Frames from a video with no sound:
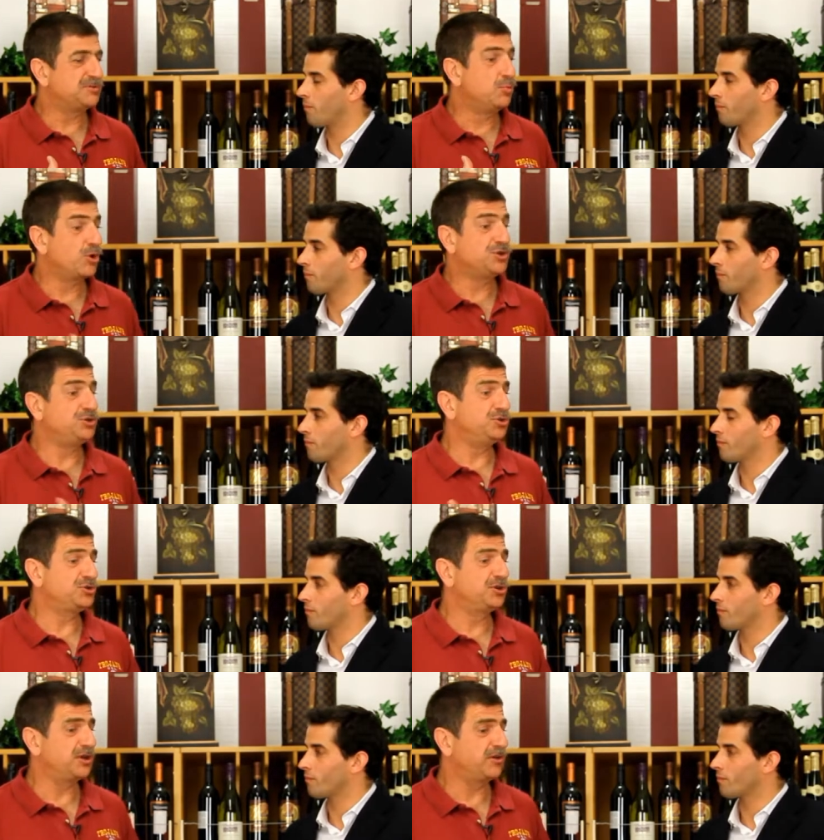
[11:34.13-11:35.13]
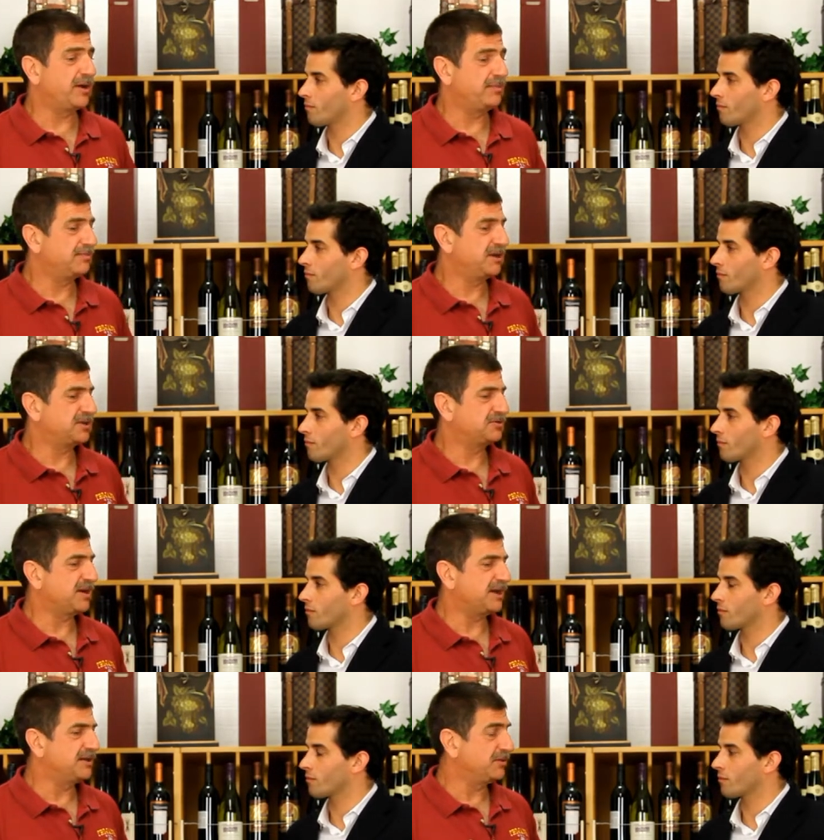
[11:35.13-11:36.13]
Speaker 1: more juice could a grape
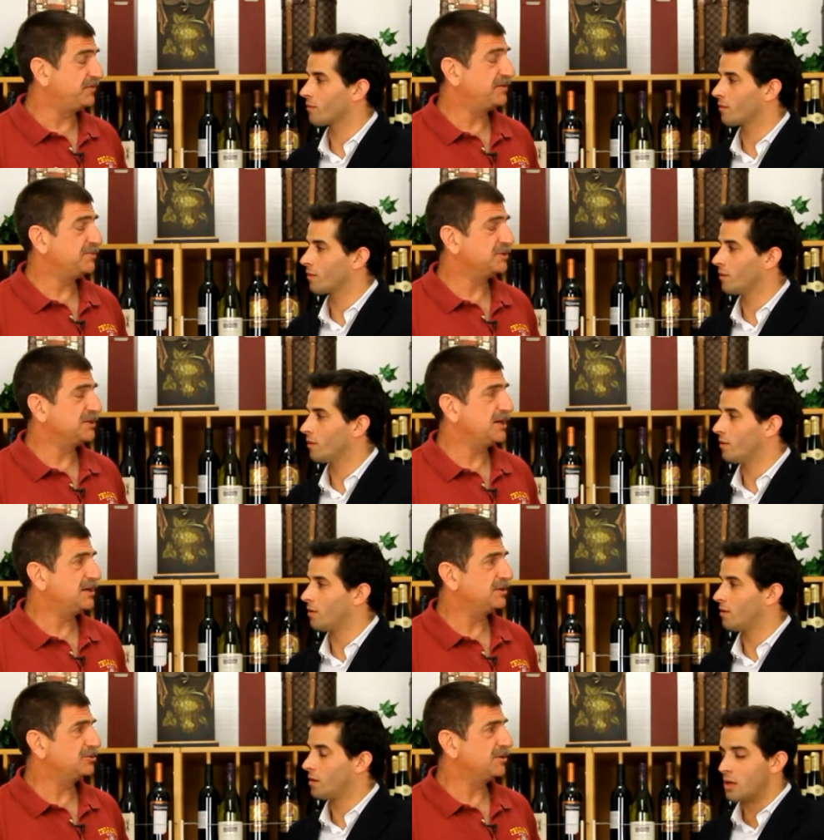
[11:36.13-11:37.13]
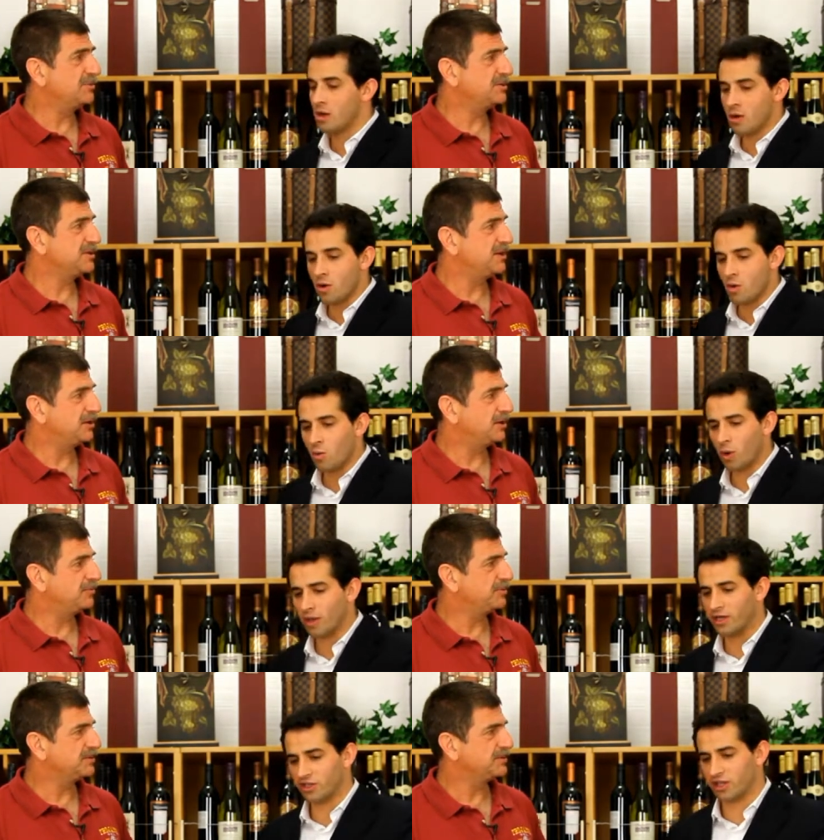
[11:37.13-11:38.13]
extract? Another 50%, another 20%? Another
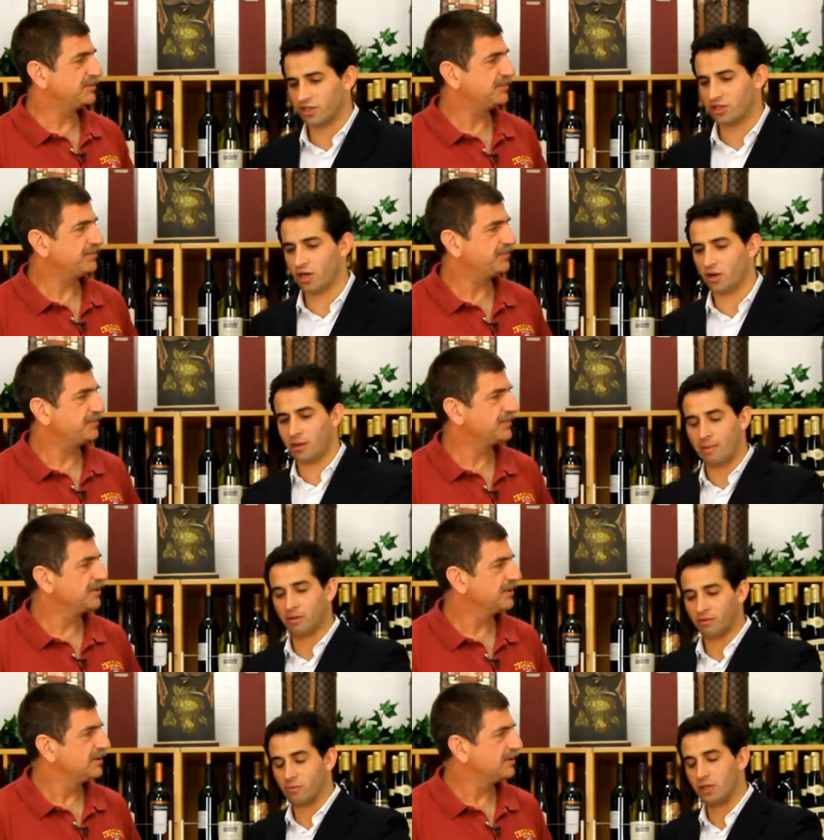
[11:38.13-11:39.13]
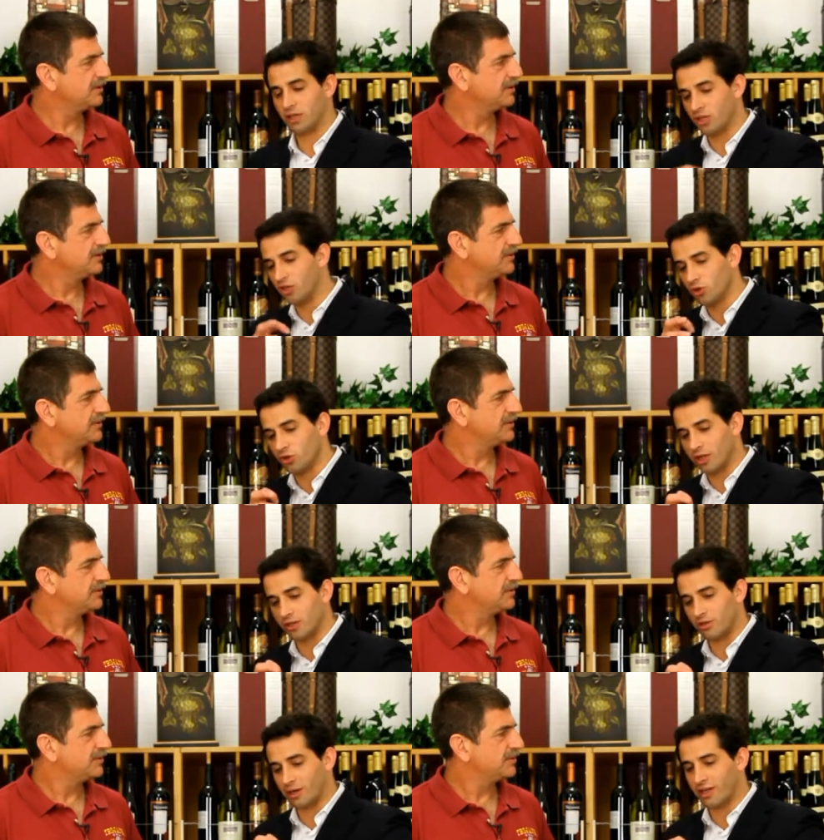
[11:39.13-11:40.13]
Speaker 2: well, it's, it's not about really the juice
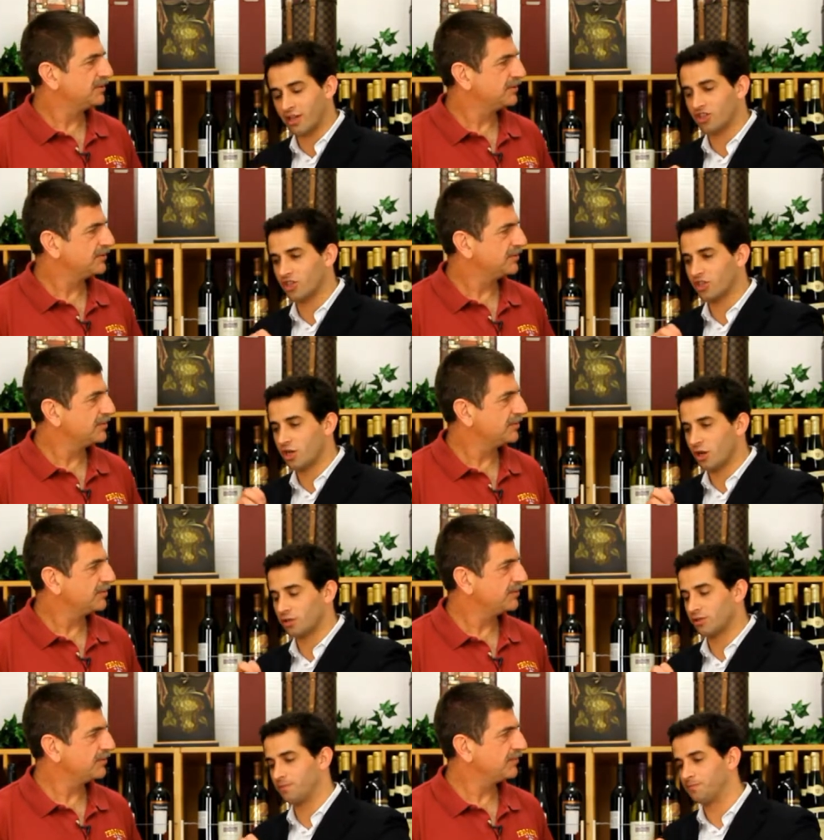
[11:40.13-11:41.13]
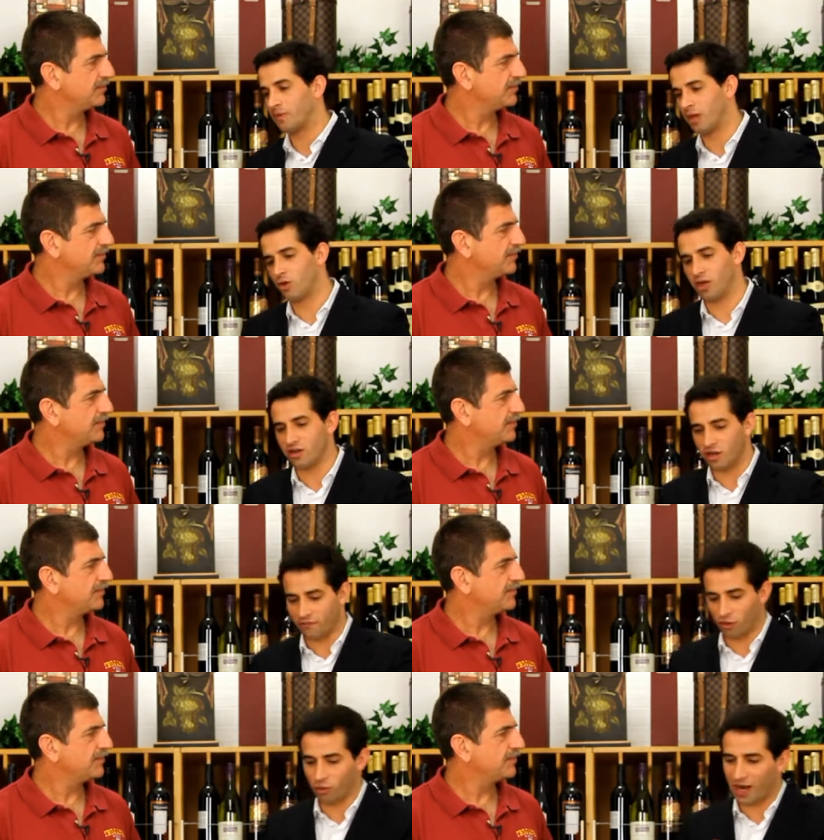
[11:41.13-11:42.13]
extracting. It's just not, you can,
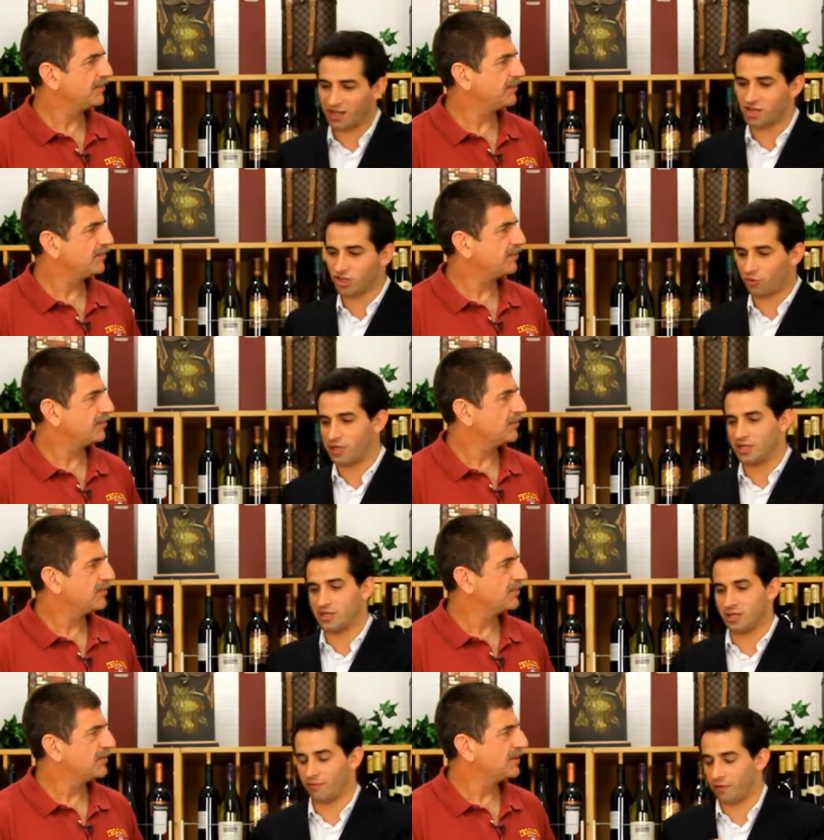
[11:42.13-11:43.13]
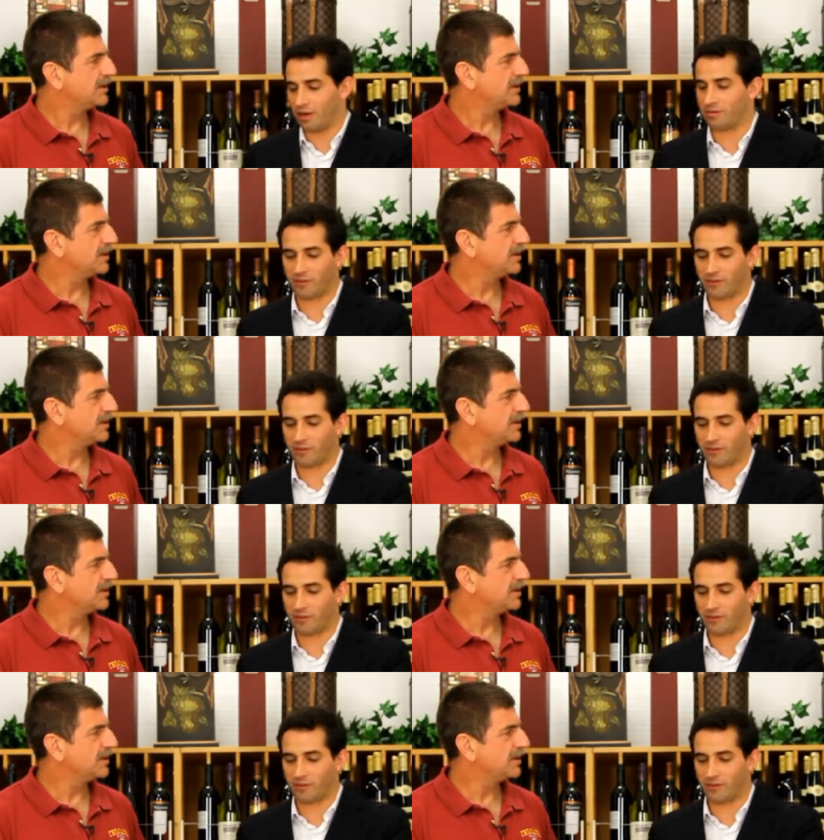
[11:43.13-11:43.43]
if you grind and shred, if, you, if